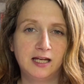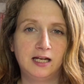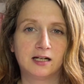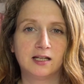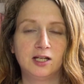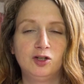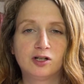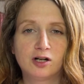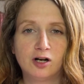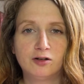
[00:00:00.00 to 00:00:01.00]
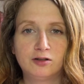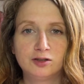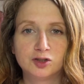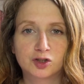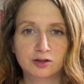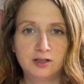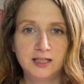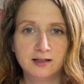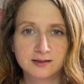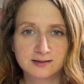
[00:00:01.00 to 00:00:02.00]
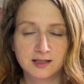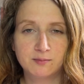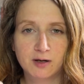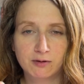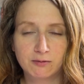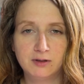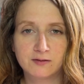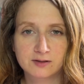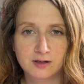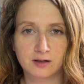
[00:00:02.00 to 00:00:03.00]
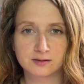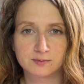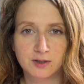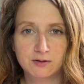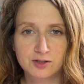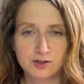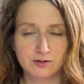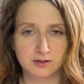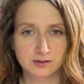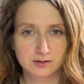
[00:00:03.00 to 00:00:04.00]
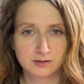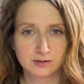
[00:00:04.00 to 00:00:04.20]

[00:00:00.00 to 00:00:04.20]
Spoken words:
here that you can't truly understand Mary Queen of Scots, Mary Stuart,